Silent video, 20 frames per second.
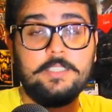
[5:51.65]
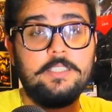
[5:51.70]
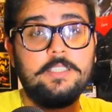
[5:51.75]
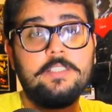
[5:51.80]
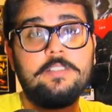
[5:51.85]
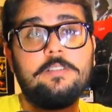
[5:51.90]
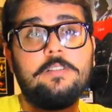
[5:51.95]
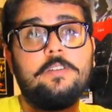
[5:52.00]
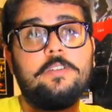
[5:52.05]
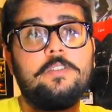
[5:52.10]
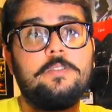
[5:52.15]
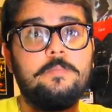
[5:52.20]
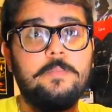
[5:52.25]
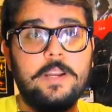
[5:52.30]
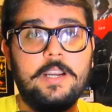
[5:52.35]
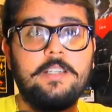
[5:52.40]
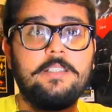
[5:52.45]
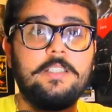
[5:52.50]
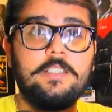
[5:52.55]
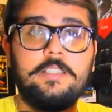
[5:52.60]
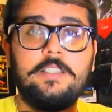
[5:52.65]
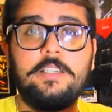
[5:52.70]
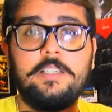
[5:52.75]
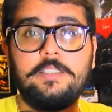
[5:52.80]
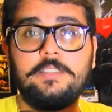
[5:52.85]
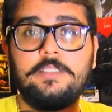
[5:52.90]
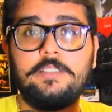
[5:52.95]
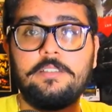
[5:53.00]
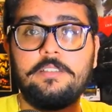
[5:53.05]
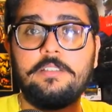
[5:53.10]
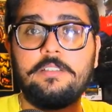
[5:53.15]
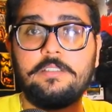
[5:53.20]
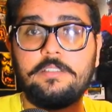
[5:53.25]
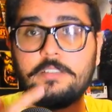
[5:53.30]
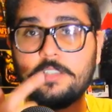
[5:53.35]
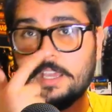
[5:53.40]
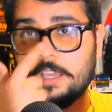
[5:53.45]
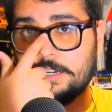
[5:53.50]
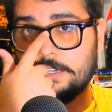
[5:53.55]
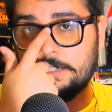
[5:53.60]
This looks better than the Razer
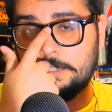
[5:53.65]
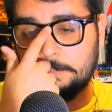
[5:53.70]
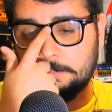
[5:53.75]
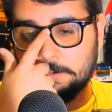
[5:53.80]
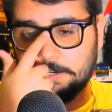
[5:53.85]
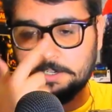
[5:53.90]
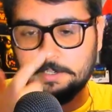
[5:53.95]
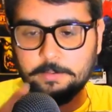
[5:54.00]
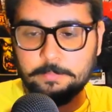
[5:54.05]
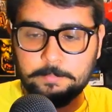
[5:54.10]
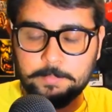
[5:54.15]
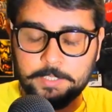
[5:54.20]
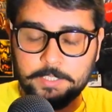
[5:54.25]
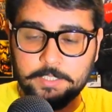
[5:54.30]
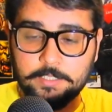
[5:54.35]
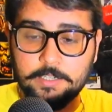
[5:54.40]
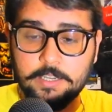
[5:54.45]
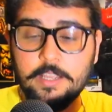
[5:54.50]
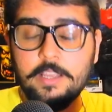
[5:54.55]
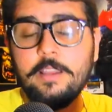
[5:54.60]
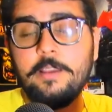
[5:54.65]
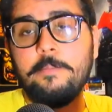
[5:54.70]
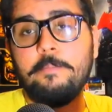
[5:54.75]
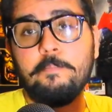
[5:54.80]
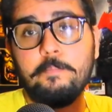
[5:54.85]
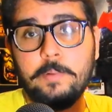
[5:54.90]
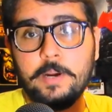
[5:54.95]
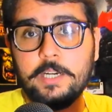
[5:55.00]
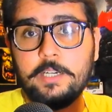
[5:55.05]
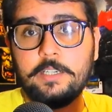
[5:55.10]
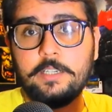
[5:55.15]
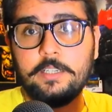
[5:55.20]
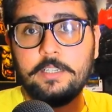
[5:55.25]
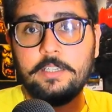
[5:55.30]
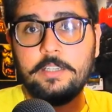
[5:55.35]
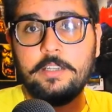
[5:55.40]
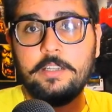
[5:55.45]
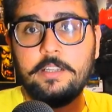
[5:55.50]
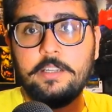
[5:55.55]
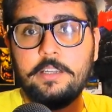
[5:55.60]
Siren in my opinion, but
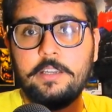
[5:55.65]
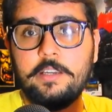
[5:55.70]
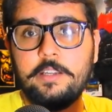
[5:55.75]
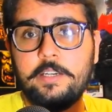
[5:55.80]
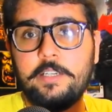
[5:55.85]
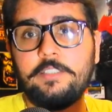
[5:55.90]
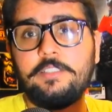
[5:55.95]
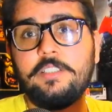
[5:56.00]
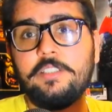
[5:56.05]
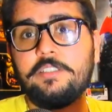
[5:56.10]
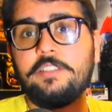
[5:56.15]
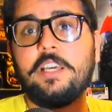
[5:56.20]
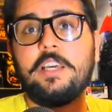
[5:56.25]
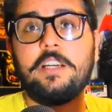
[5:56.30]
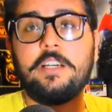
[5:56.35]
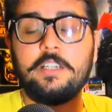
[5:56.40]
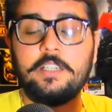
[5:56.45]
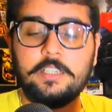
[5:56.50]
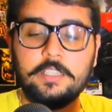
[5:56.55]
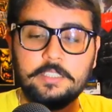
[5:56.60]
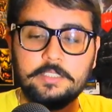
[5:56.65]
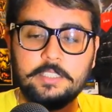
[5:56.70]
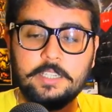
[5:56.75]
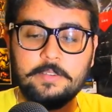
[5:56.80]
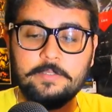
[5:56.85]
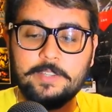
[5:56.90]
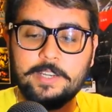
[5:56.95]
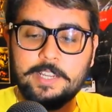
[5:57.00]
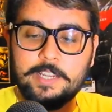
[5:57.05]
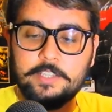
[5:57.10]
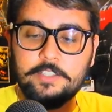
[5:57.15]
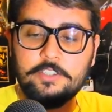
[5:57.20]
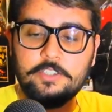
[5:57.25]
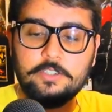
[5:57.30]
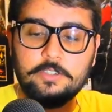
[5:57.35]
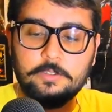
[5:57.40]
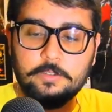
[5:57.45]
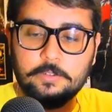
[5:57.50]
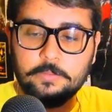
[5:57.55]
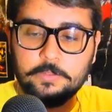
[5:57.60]
Razer Siren does have an
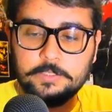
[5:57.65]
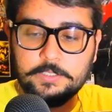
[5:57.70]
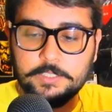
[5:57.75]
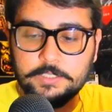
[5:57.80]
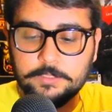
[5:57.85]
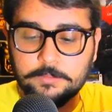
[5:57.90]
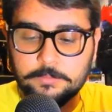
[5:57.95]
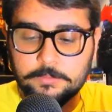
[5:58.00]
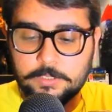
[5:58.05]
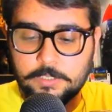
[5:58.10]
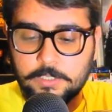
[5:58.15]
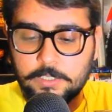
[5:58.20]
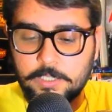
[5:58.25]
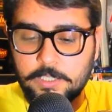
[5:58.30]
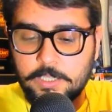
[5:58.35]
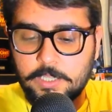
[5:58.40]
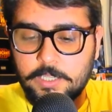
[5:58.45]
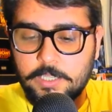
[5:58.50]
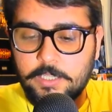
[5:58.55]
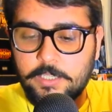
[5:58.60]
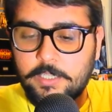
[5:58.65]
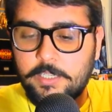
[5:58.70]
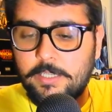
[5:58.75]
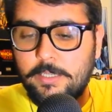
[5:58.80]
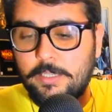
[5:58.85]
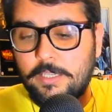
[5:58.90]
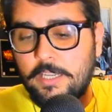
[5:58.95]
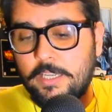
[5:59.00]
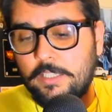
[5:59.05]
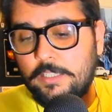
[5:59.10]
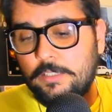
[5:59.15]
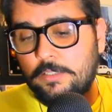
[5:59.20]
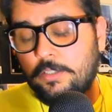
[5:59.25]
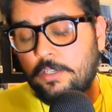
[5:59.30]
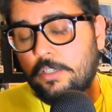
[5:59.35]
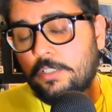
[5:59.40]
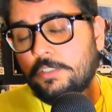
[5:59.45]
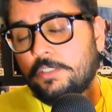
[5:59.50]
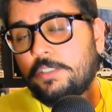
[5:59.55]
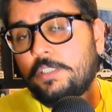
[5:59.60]
edge over this
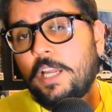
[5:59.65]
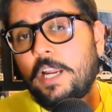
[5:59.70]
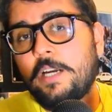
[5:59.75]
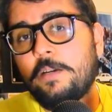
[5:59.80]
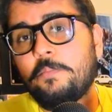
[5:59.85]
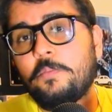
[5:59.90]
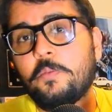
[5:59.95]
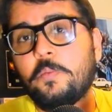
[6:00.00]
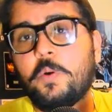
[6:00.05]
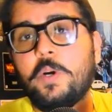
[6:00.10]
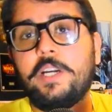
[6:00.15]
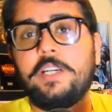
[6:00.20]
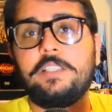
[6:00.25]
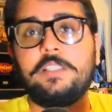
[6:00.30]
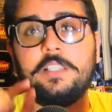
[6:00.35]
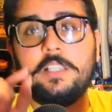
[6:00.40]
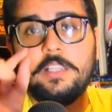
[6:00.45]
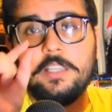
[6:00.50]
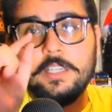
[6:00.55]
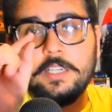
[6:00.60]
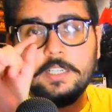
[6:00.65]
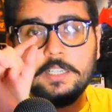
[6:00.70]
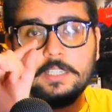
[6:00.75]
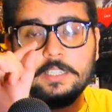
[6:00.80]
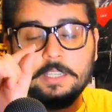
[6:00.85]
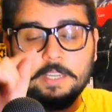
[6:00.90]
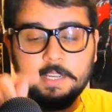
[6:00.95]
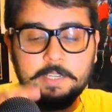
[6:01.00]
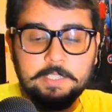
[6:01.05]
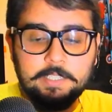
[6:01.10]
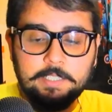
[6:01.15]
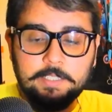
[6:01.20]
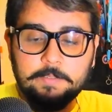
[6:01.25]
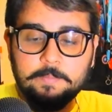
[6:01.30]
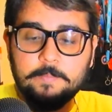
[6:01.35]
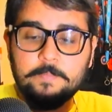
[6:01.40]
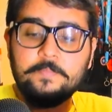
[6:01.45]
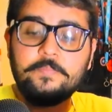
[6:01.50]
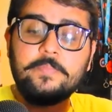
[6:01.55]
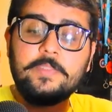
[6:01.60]
because that provides little tiny
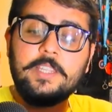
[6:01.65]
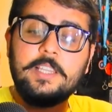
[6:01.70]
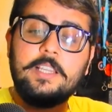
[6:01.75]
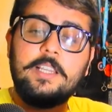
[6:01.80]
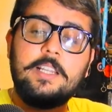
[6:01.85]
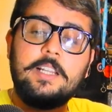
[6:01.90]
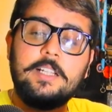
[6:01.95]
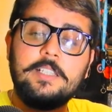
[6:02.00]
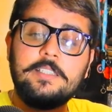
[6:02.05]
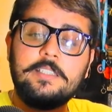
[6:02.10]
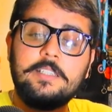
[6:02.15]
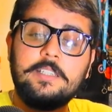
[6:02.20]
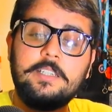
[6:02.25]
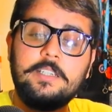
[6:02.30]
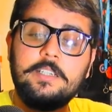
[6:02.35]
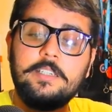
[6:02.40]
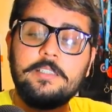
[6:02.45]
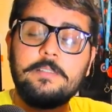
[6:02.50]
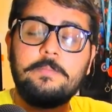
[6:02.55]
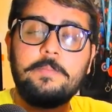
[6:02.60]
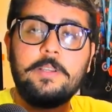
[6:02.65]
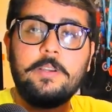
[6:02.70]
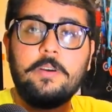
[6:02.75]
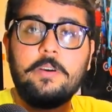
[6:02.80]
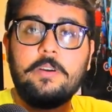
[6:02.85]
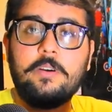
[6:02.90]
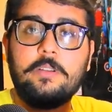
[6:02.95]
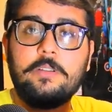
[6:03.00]
LCD display